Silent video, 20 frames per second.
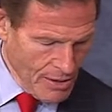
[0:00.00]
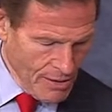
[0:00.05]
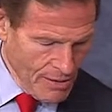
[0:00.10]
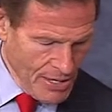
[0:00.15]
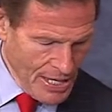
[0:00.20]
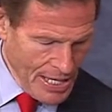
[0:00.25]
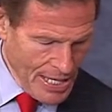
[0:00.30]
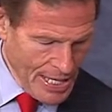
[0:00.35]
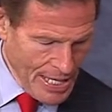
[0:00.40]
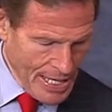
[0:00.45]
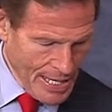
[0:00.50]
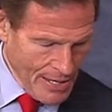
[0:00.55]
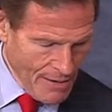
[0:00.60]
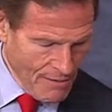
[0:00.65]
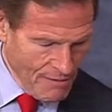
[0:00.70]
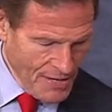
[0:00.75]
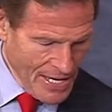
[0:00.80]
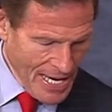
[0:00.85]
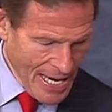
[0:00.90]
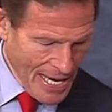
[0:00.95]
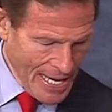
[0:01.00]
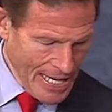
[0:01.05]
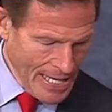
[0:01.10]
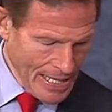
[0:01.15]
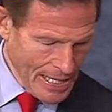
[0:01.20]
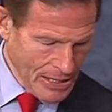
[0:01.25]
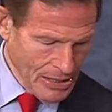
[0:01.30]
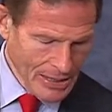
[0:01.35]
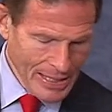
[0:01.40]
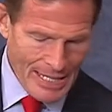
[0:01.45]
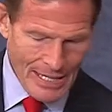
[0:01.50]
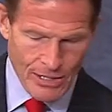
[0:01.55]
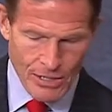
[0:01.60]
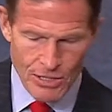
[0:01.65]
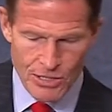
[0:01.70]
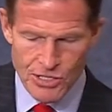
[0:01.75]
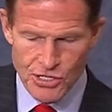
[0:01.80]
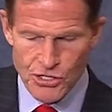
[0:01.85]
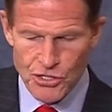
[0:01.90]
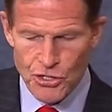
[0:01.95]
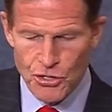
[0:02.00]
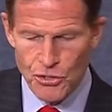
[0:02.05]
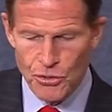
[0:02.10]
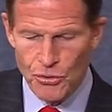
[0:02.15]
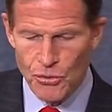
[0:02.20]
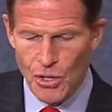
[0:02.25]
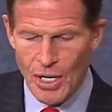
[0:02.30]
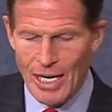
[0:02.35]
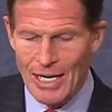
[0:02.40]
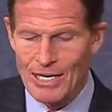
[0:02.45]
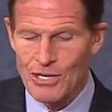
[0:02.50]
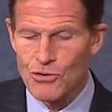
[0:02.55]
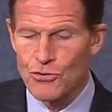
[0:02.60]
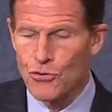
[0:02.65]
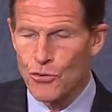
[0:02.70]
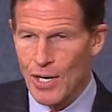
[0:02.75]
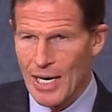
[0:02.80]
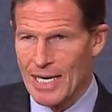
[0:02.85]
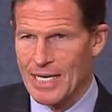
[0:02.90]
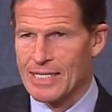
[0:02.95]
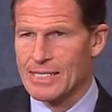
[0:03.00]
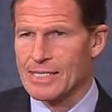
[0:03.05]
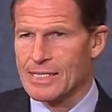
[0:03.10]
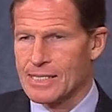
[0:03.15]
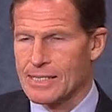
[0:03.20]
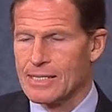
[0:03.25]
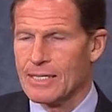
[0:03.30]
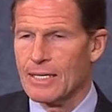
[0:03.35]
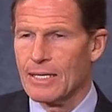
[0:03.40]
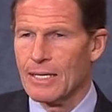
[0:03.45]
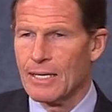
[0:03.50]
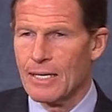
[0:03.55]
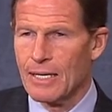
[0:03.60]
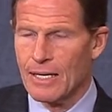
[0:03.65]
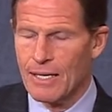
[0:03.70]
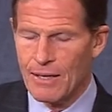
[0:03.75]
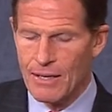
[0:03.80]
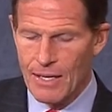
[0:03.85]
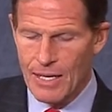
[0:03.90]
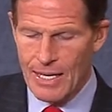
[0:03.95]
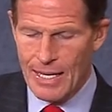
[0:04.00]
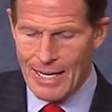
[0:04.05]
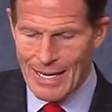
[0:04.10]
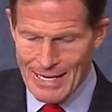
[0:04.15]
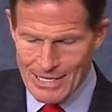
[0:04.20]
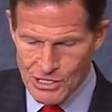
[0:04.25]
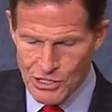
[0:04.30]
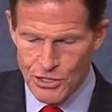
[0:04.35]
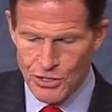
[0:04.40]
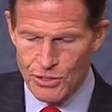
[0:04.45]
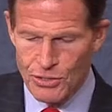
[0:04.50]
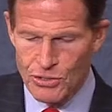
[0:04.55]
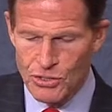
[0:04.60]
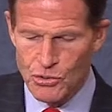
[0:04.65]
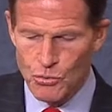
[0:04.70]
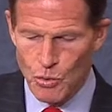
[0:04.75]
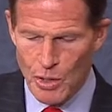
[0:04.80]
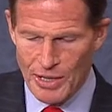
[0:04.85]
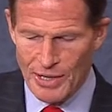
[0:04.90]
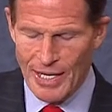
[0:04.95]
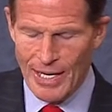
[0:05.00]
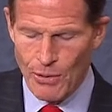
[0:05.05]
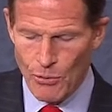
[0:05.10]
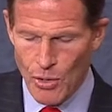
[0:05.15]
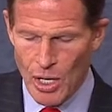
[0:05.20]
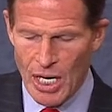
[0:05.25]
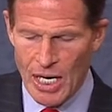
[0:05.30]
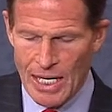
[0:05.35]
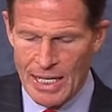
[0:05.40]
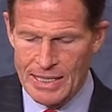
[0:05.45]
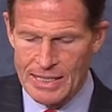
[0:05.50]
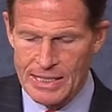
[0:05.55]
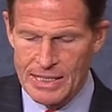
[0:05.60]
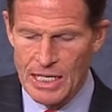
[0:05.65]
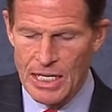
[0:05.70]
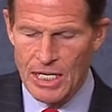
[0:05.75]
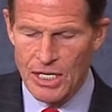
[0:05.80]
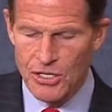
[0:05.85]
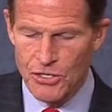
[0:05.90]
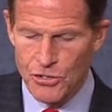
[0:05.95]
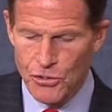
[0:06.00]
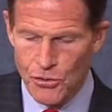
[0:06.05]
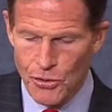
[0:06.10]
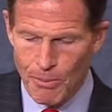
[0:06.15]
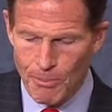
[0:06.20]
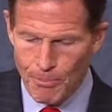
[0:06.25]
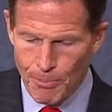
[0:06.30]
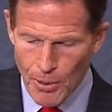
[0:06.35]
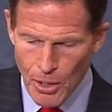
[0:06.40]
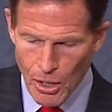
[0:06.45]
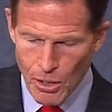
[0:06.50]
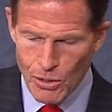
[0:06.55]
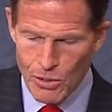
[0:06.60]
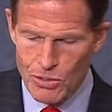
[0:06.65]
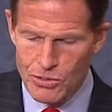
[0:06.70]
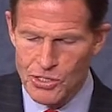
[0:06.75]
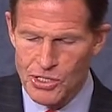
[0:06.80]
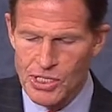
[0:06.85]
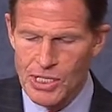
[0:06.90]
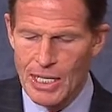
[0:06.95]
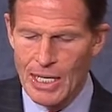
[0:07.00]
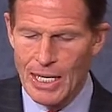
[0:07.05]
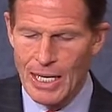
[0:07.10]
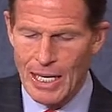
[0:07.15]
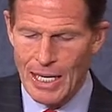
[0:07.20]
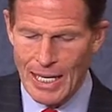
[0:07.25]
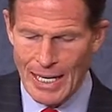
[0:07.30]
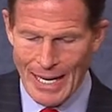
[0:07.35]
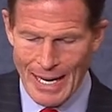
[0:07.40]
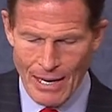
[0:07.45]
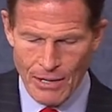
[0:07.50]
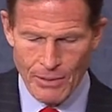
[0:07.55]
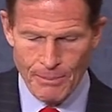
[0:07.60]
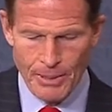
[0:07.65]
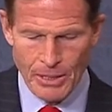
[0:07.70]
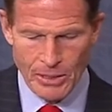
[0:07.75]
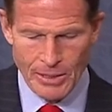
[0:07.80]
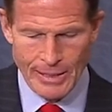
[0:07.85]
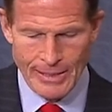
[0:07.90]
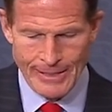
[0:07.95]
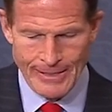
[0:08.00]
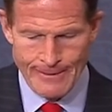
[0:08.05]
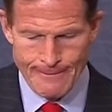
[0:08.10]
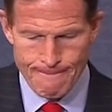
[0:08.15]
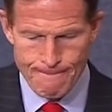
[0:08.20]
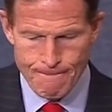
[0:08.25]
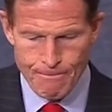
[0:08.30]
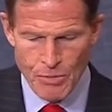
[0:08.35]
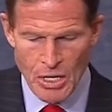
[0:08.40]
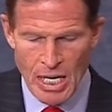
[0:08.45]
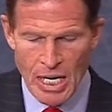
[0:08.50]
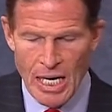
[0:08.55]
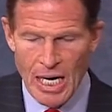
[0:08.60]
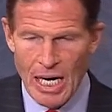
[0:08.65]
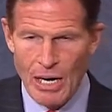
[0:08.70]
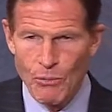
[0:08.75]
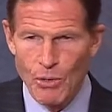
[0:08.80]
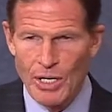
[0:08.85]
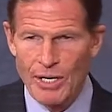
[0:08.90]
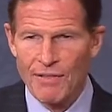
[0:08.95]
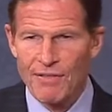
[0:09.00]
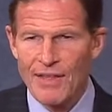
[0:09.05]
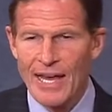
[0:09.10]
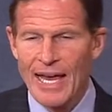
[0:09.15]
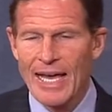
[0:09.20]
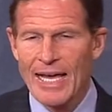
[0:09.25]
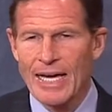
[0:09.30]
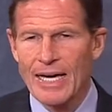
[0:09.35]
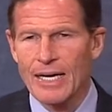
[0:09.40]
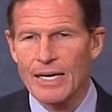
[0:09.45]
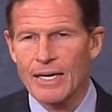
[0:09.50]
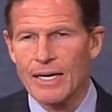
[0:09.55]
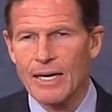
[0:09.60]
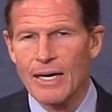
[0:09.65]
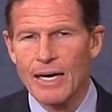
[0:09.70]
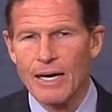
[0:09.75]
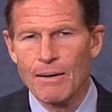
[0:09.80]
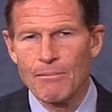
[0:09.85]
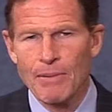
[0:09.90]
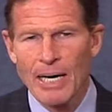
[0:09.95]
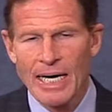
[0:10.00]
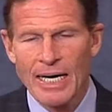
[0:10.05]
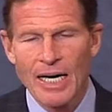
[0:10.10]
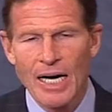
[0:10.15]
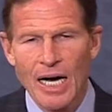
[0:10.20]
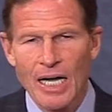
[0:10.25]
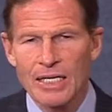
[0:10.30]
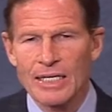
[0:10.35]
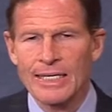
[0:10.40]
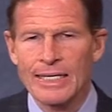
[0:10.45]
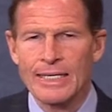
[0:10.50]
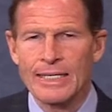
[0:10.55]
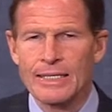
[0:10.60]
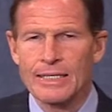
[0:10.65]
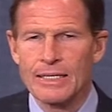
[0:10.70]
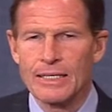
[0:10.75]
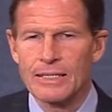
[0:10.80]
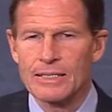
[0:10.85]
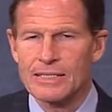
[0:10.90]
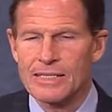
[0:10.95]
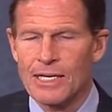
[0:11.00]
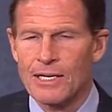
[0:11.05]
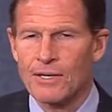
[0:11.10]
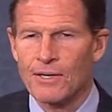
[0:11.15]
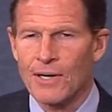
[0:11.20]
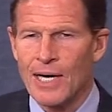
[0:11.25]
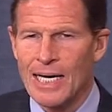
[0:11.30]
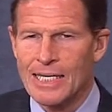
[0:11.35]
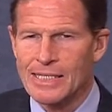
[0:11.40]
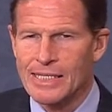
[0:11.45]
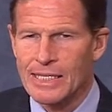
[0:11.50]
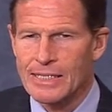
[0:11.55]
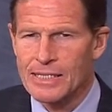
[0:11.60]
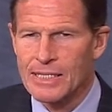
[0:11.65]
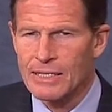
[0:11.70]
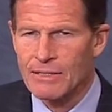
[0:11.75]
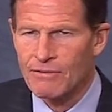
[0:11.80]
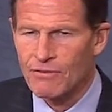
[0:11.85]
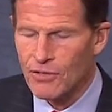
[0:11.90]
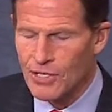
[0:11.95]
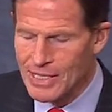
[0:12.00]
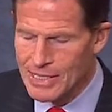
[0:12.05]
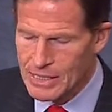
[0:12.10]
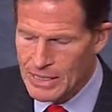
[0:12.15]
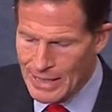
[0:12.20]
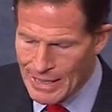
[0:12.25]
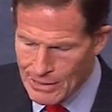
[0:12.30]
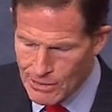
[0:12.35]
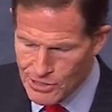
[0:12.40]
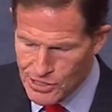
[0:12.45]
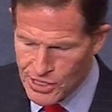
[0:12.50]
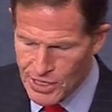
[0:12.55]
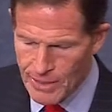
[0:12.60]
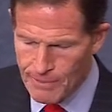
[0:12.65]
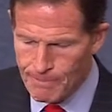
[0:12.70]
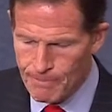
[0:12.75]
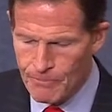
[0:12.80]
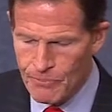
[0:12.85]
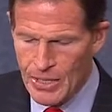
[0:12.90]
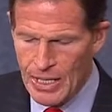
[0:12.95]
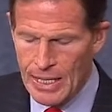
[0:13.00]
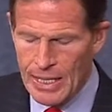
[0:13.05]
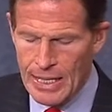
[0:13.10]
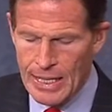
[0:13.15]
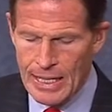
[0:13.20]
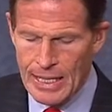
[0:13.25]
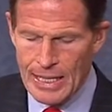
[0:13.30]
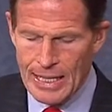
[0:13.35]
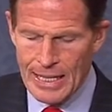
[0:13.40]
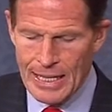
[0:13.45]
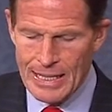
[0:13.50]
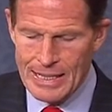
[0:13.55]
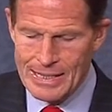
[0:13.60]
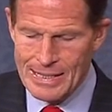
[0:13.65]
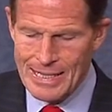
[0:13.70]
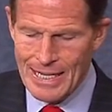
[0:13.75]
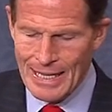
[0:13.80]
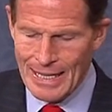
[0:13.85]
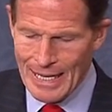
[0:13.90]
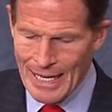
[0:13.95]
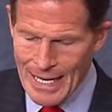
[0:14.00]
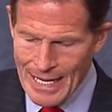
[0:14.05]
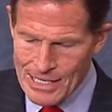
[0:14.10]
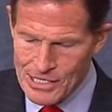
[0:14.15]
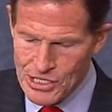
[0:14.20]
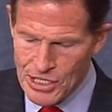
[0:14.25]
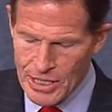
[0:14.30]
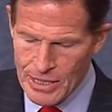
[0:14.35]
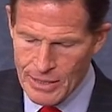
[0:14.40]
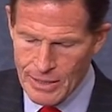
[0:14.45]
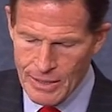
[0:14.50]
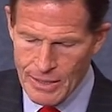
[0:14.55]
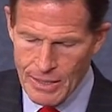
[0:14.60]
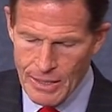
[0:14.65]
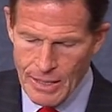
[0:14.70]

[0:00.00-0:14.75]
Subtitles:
the VA leaders to address issues when they arise, to impose accountability. I want to thank my colleague, Senator Isaacson for his leadership, his dedication,